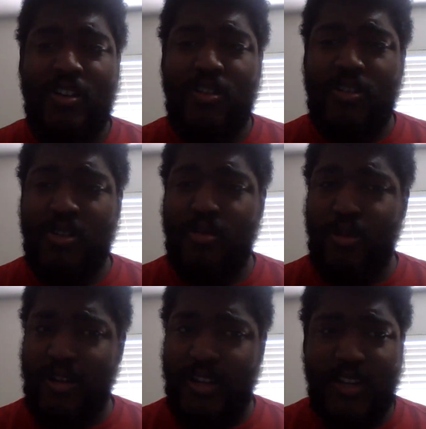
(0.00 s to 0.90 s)
oh
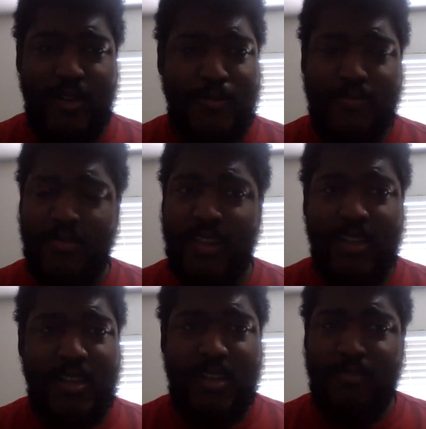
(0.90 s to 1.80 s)

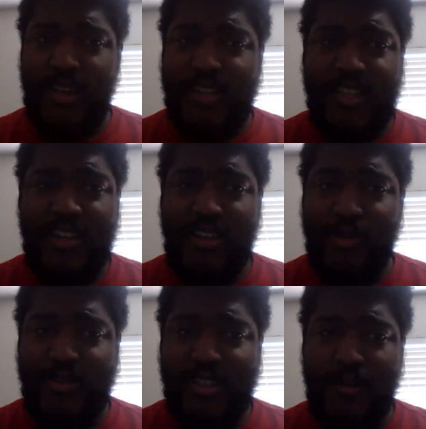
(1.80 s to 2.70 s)
boy, let me tell
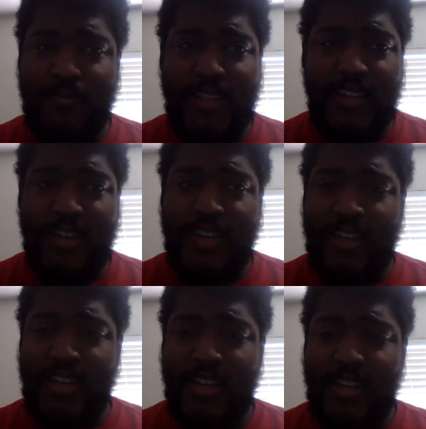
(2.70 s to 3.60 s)
you something.
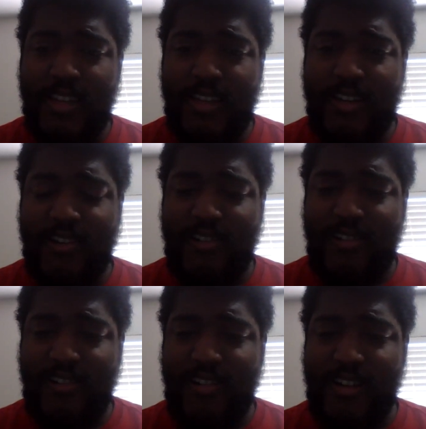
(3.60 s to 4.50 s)
There
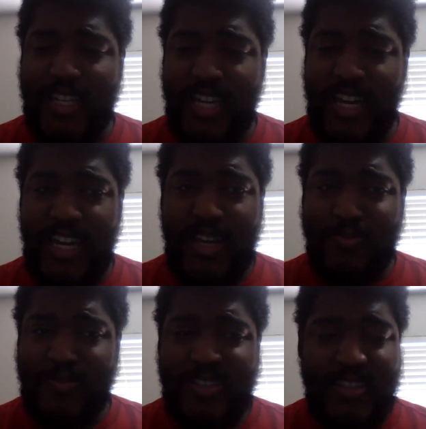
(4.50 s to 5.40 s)
are
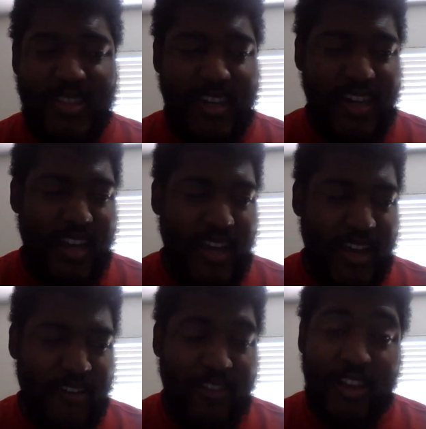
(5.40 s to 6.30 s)
games that
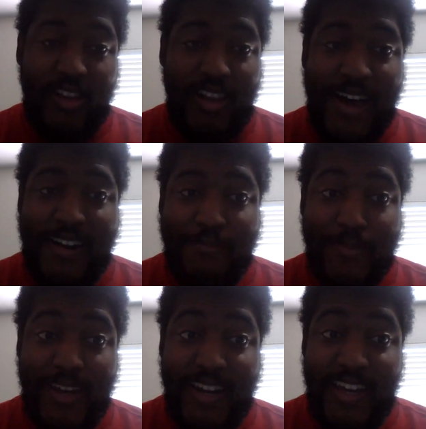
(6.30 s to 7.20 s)
have a lot of
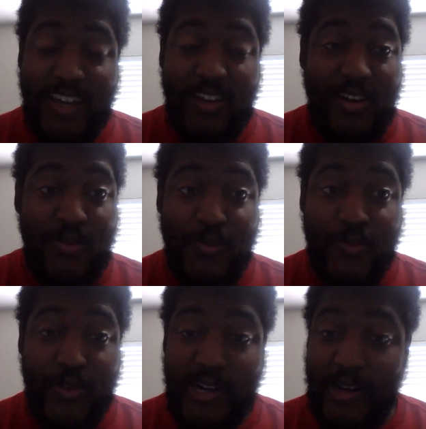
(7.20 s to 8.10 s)
meaning
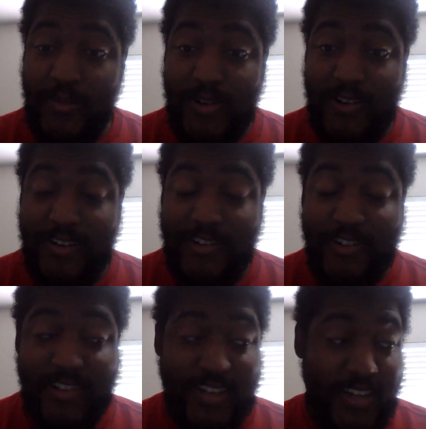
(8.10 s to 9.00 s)
very, very
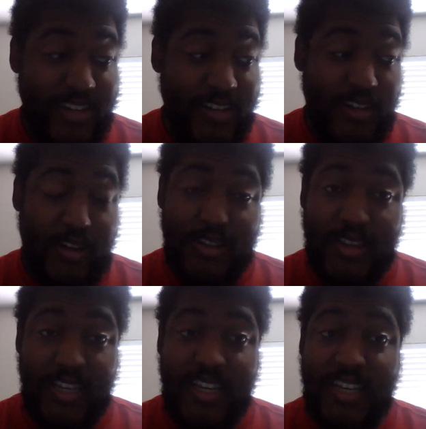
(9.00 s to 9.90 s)
early.
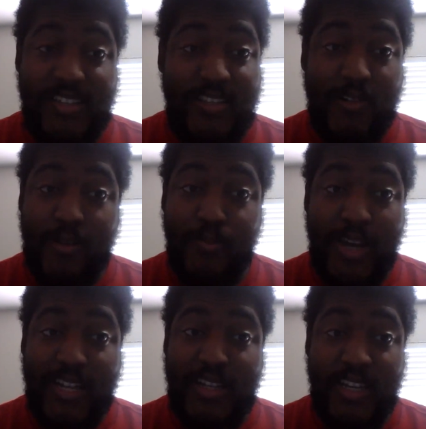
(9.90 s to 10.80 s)
Things are
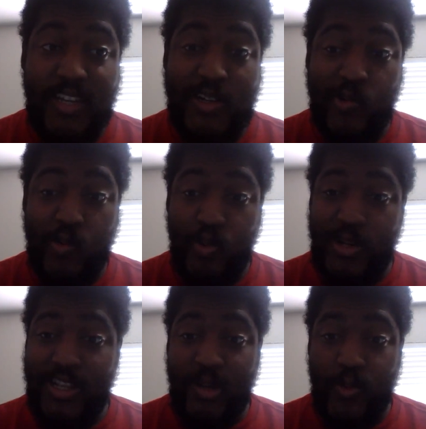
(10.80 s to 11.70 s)
about to get
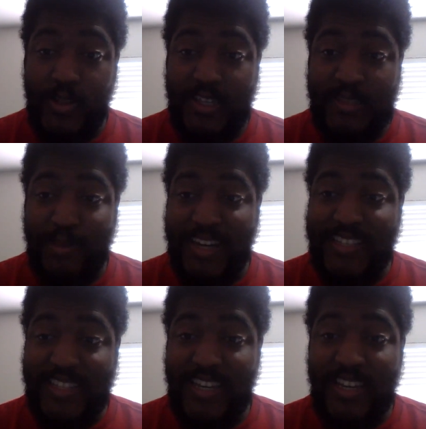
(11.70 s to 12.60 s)
really, really
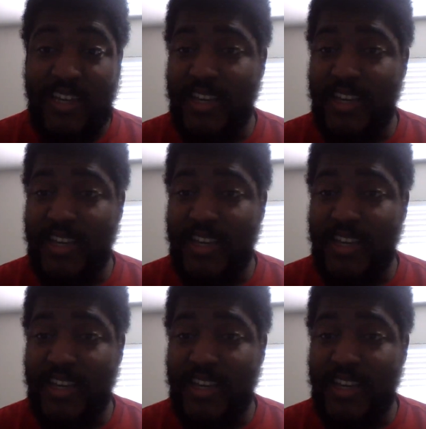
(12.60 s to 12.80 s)
spicy.